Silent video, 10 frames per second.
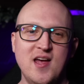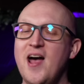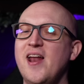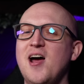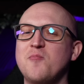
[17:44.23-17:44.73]

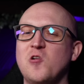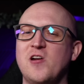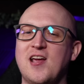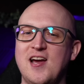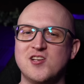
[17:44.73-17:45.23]
And I'm gonna
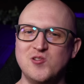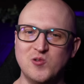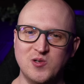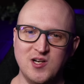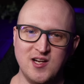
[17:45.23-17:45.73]
catch
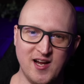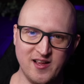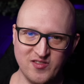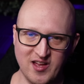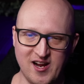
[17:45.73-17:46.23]
you
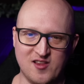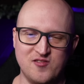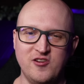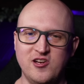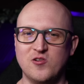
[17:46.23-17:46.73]
in the next
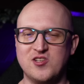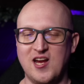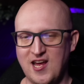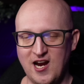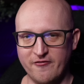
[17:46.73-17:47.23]
video. Take
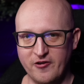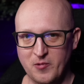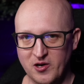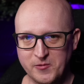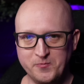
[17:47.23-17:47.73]
care,
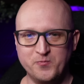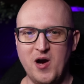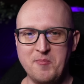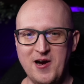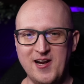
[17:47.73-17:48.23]
everybody.
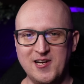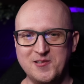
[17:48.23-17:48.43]
Bye bye.